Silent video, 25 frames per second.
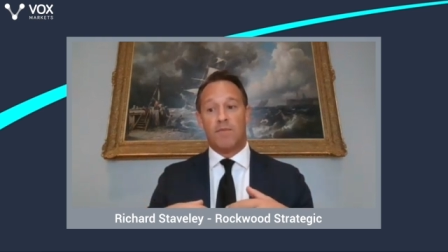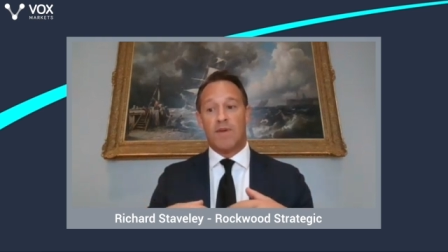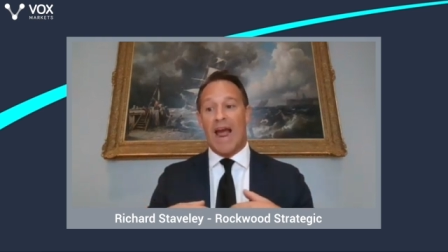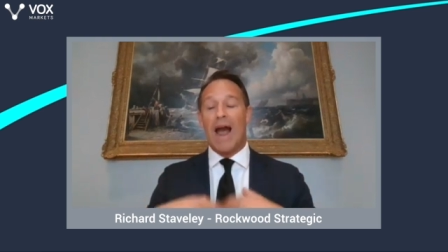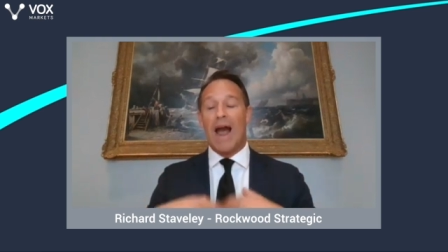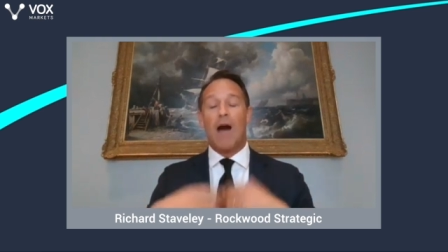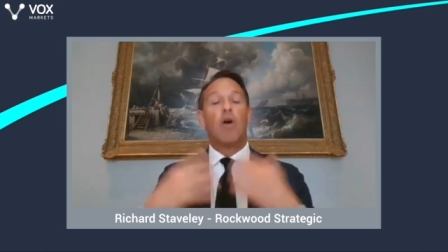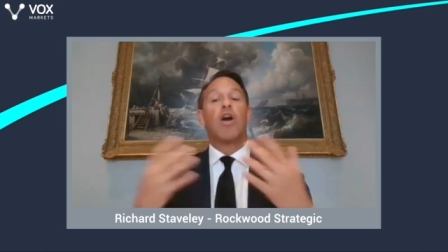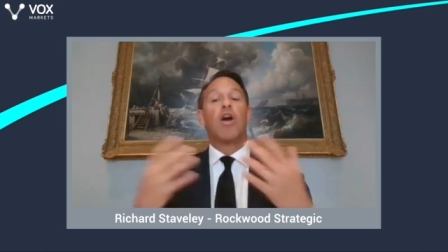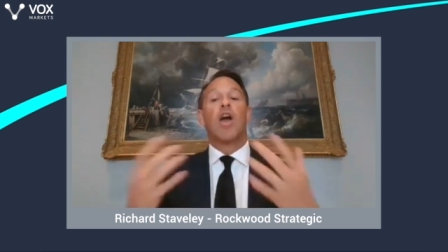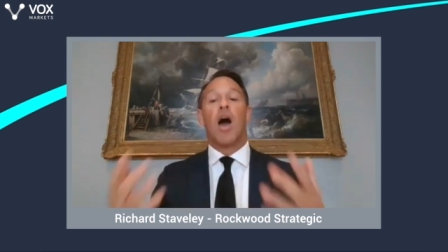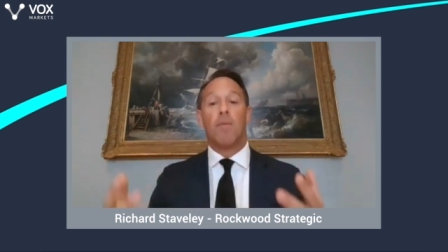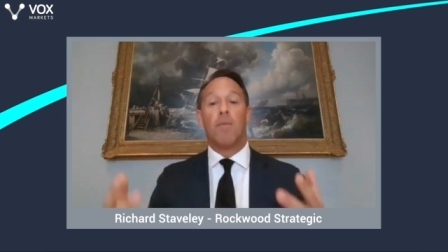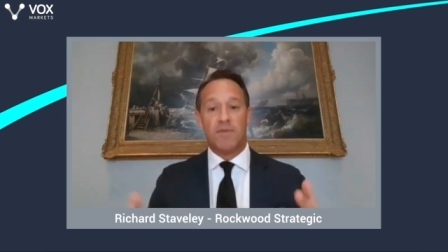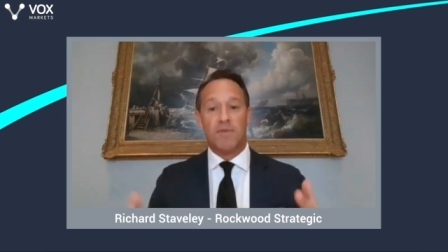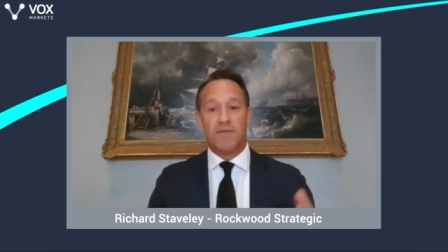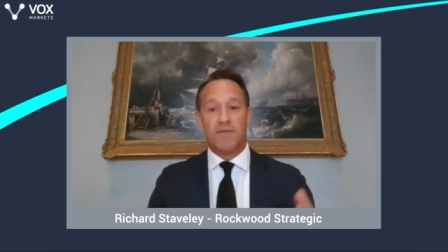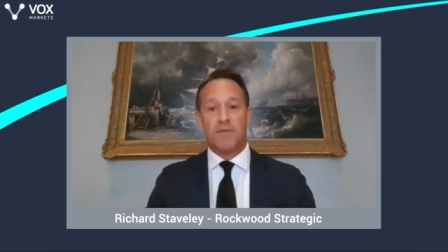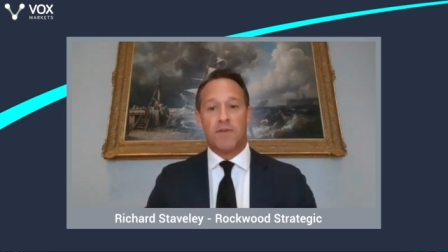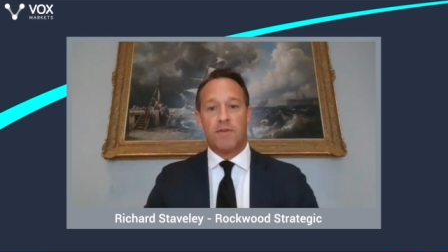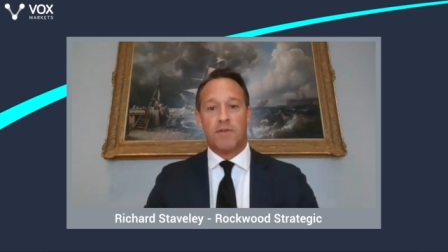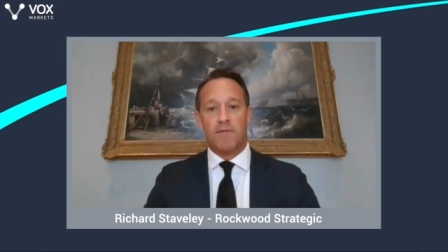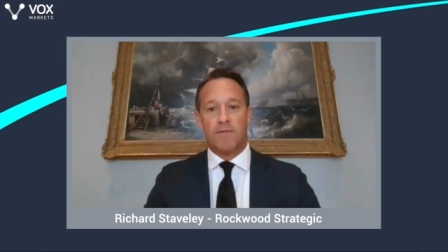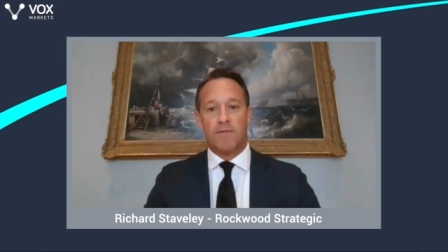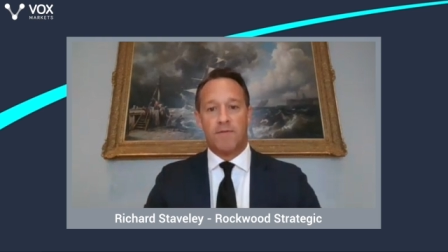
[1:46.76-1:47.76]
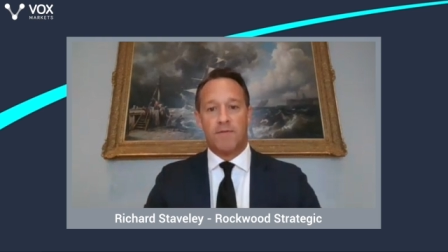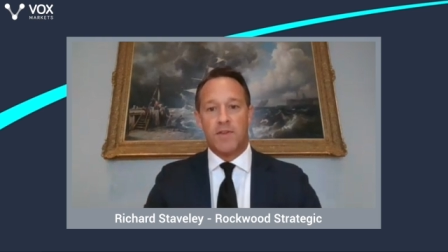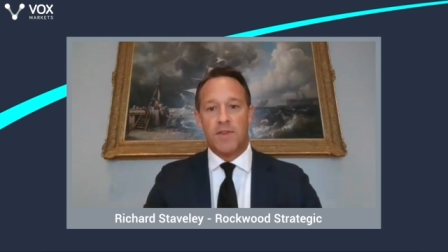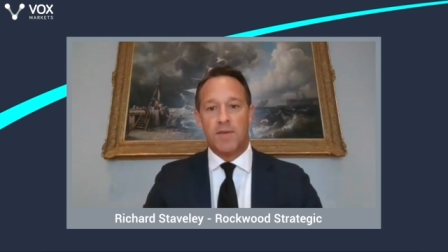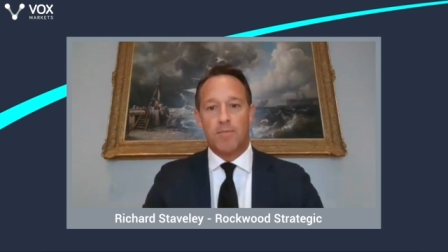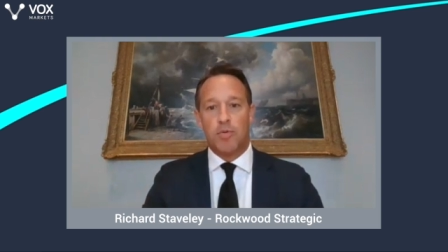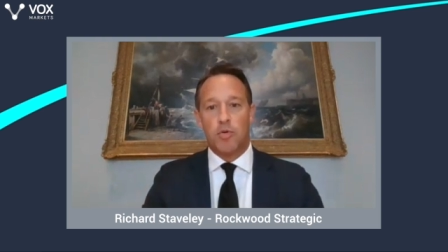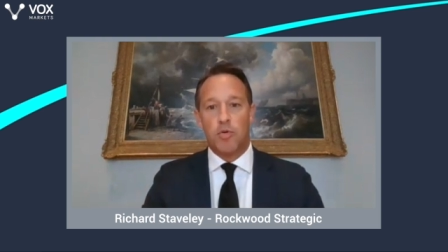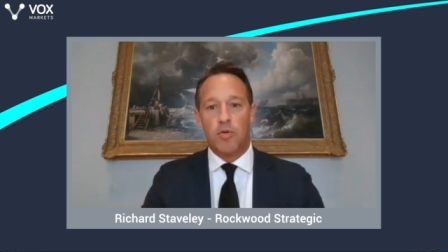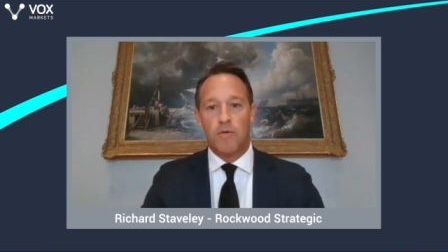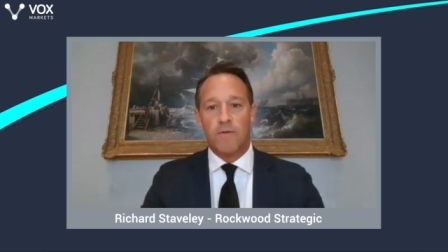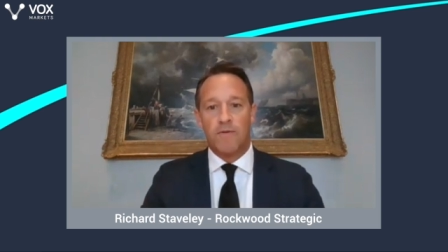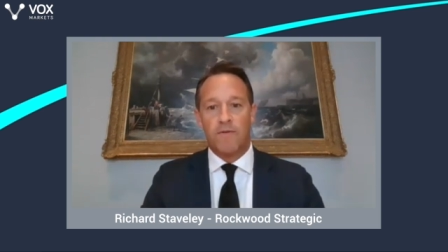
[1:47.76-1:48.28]
outcomes for the
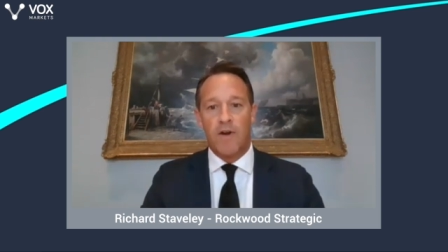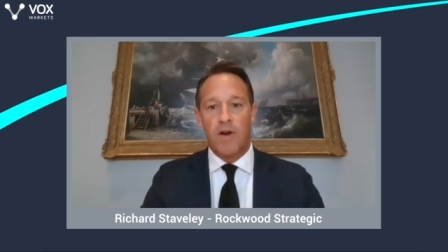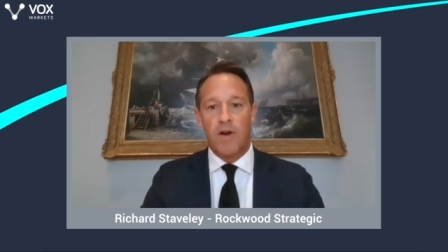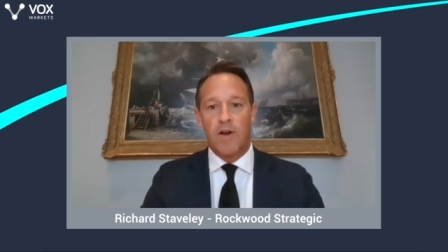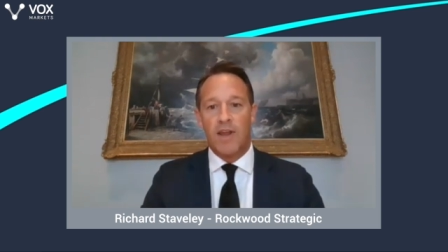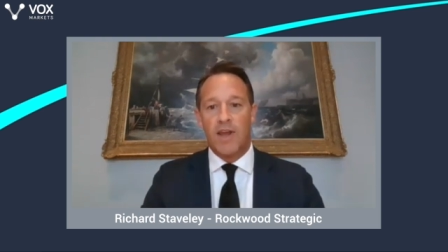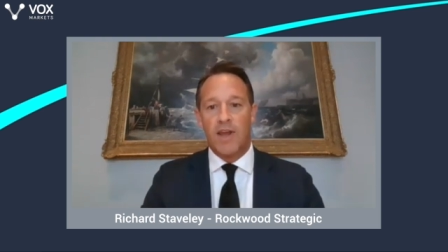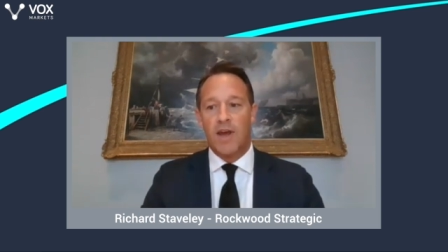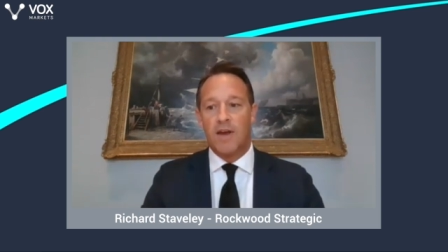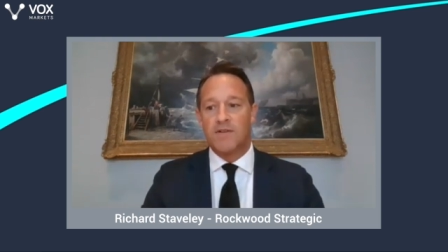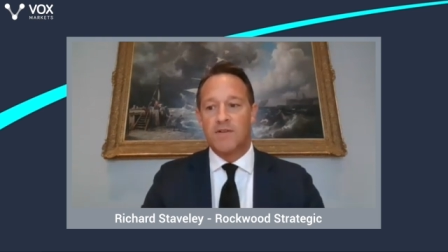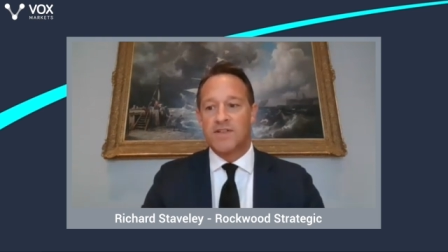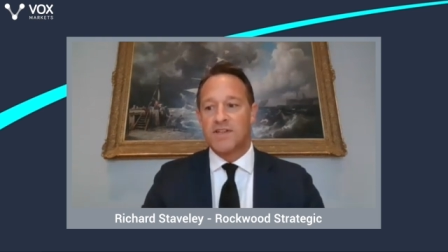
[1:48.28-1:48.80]
portfolio.